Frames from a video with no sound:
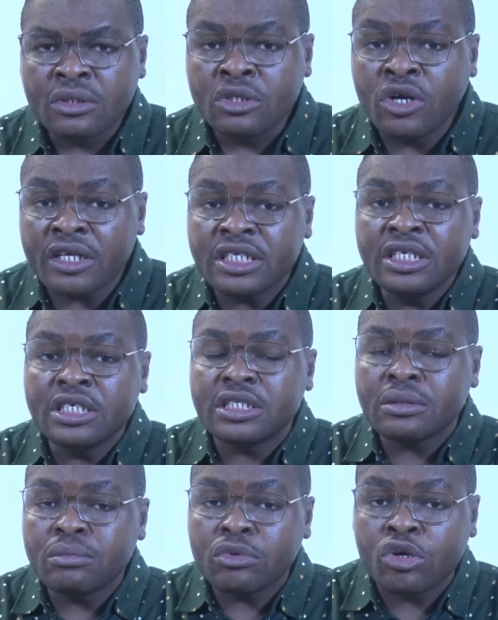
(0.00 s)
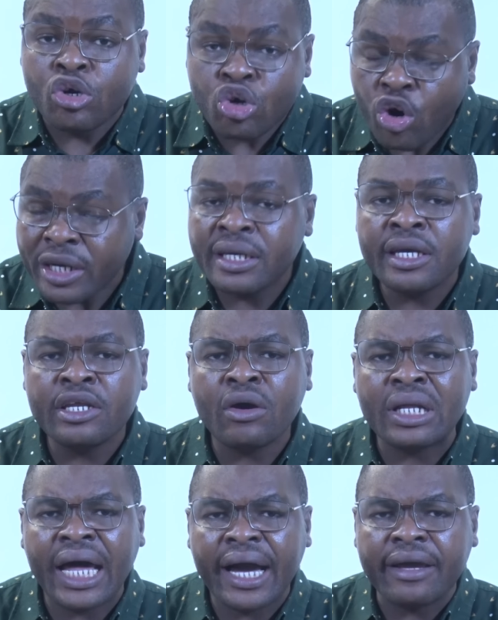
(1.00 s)
Nothing is growing in
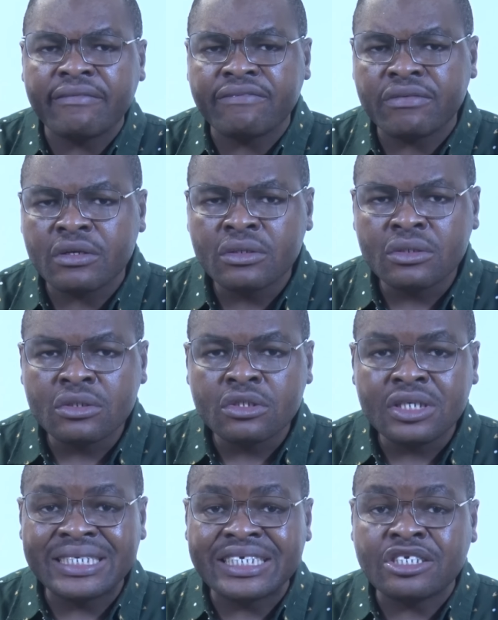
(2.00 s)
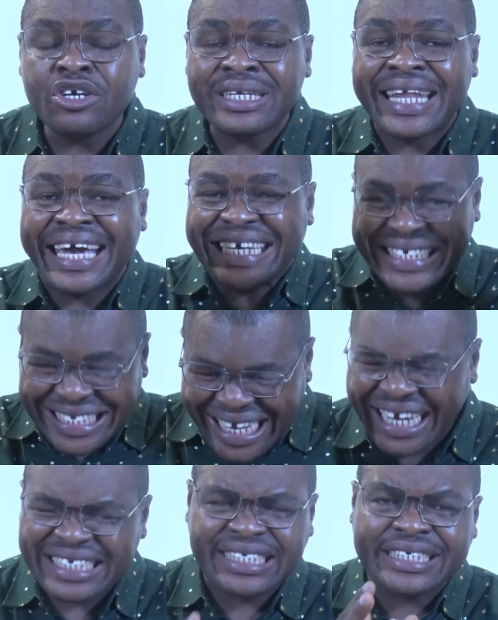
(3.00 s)
your life. It is just like a
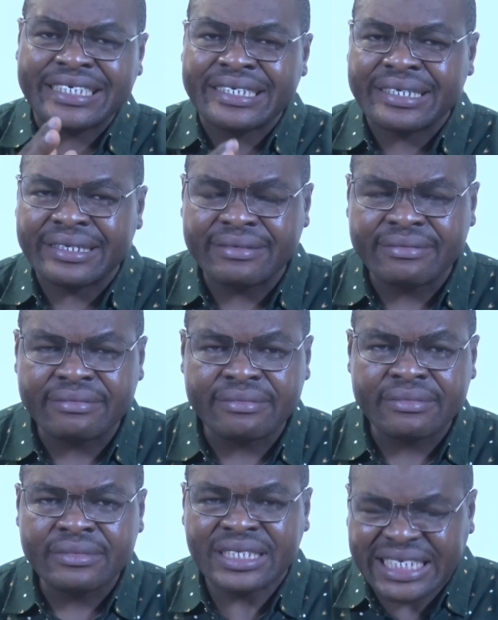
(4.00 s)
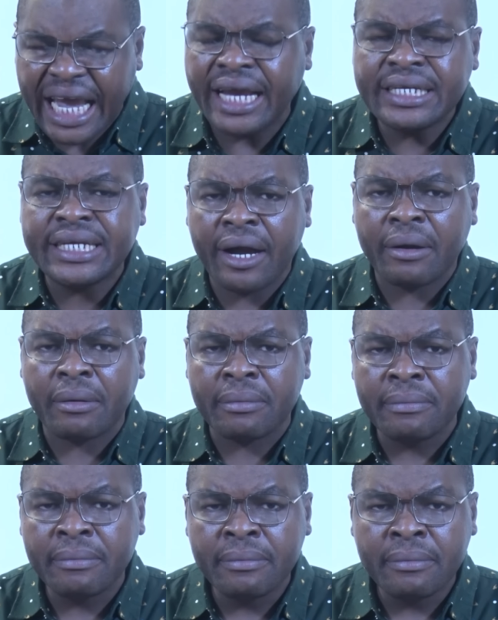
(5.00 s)
standstill, chained
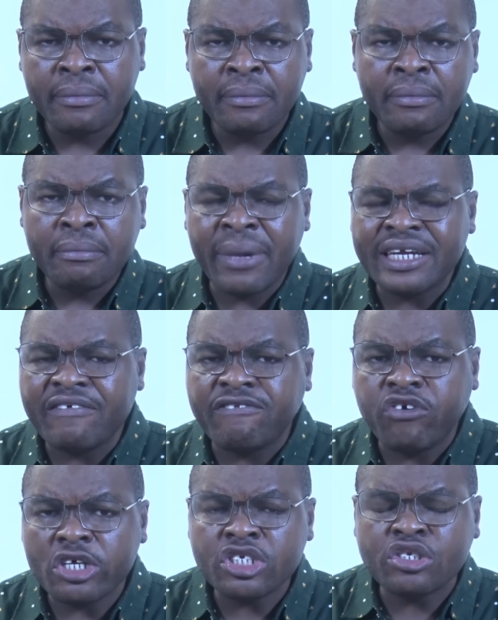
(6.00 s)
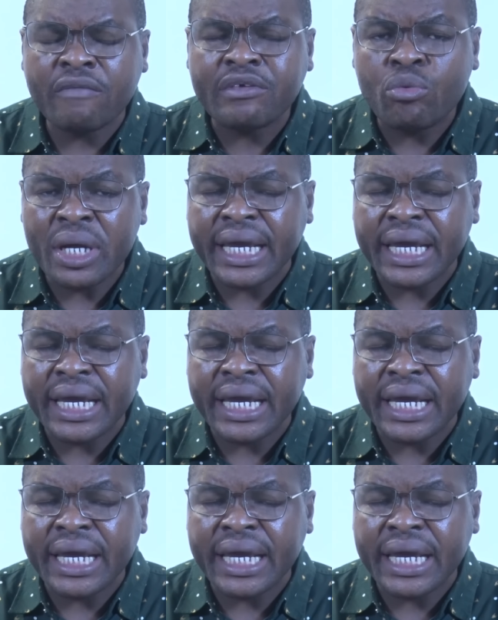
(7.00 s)
down by the forces of the